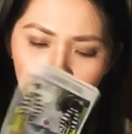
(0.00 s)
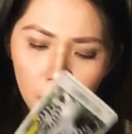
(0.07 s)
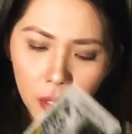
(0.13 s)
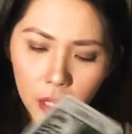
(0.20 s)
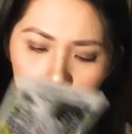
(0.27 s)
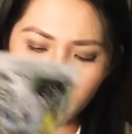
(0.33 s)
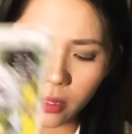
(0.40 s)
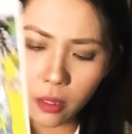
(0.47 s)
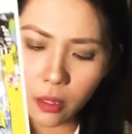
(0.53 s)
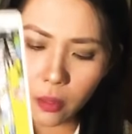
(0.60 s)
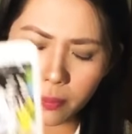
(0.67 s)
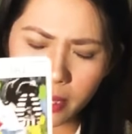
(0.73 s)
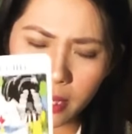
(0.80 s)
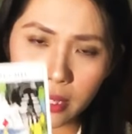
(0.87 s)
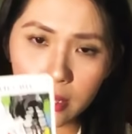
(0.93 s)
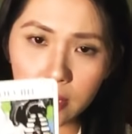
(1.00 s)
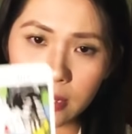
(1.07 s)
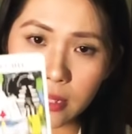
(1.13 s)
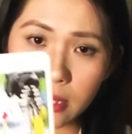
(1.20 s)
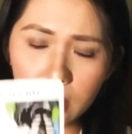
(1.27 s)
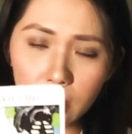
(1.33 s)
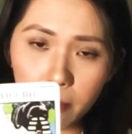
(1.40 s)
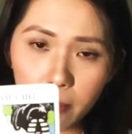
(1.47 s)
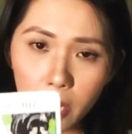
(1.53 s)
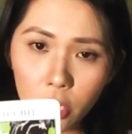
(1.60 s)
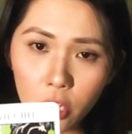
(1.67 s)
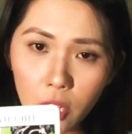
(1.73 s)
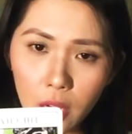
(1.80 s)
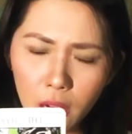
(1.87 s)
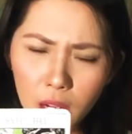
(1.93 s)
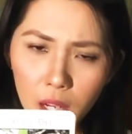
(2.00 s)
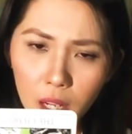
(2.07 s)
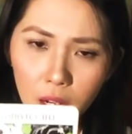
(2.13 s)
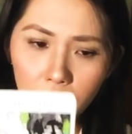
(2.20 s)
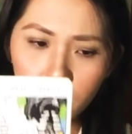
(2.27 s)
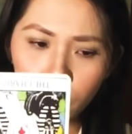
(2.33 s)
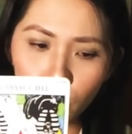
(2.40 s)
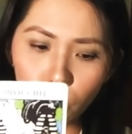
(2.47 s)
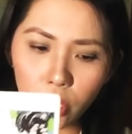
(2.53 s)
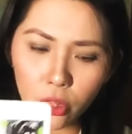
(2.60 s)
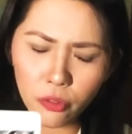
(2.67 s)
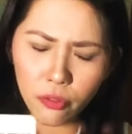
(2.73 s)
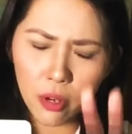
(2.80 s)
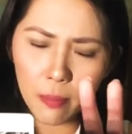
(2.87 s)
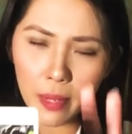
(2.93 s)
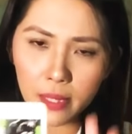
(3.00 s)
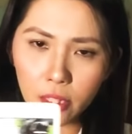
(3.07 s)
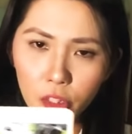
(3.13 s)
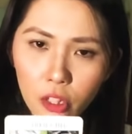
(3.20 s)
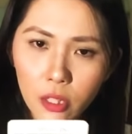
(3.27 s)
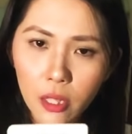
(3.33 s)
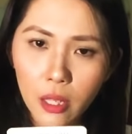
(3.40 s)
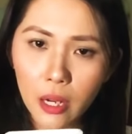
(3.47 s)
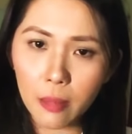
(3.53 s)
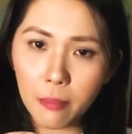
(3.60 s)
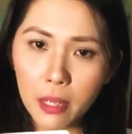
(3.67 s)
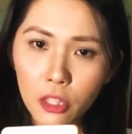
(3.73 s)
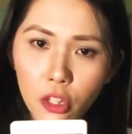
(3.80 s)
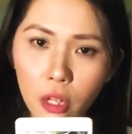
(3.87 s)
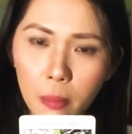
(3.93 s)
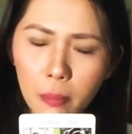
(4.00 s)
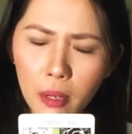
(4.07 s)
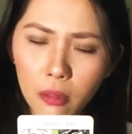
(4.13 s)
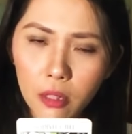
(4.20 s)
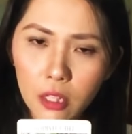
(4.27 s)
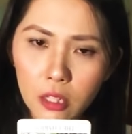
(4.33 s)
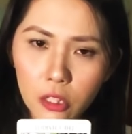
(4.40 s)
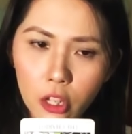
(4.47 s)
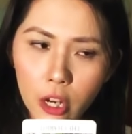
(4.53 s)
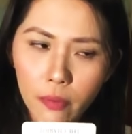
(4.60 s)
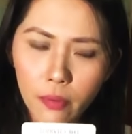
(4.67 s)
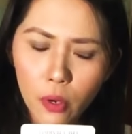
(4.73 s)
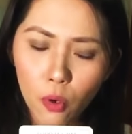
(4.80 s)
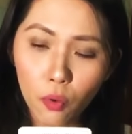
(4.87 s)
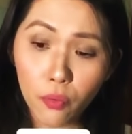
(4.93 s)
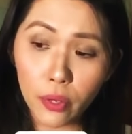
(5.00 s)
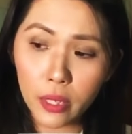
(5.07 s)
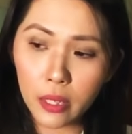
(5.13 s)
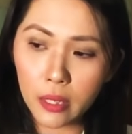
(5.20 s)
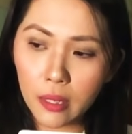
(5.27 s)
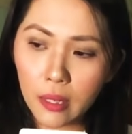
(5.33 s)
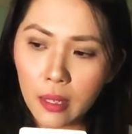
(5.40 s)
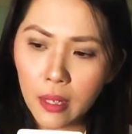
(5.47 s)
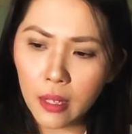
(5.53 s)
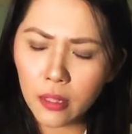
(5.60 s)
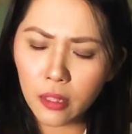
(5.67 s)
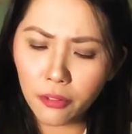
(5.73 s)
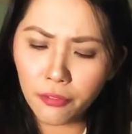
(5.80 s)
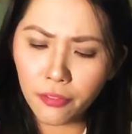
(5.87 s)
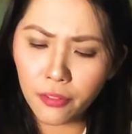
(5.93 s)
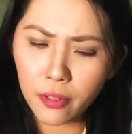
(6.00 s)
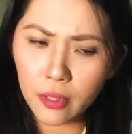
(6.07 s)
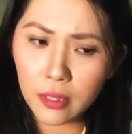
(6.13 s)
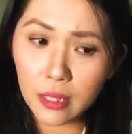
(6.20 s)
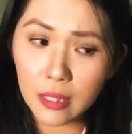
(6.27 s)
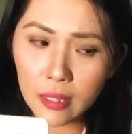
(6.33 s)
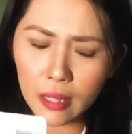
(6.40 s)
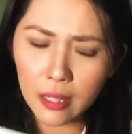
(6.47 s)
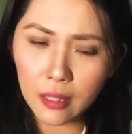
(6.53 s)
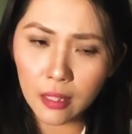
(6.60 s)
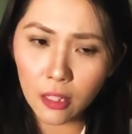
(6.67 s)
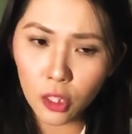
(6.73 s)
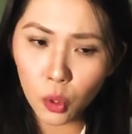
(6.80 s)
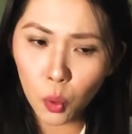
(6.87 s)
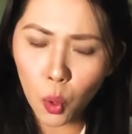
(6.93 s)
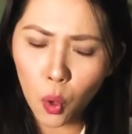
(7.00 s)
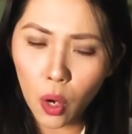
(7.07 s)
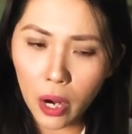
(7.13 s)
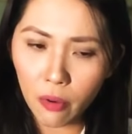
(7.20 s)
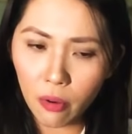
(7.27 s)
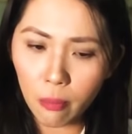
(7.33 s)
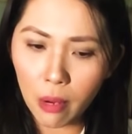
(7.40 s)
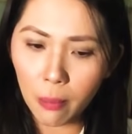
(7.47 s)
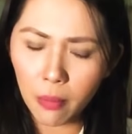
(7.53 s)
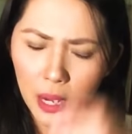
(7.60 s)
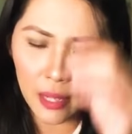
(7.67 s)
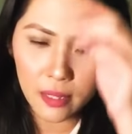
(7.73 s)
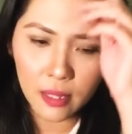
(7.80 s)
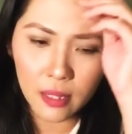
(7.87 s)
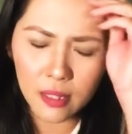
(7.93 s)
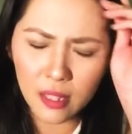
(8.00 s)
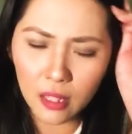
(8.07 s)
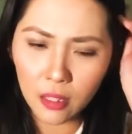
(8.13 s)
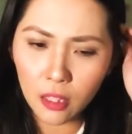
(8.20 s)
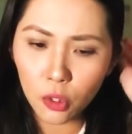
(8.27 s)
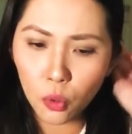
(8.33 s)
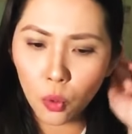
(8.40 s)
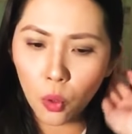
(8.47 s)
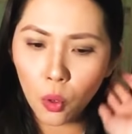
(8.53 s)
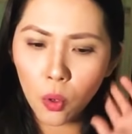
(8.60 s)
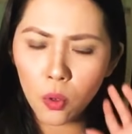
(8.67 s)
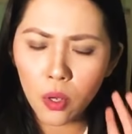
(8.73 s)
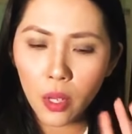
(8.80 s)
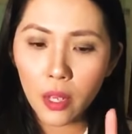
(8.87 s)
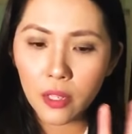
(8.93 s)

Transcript: Okay, because this is a major arcana, so the 3 messages that I mentioned about this Chariot over here, the first is status quo. I remember I said status quo.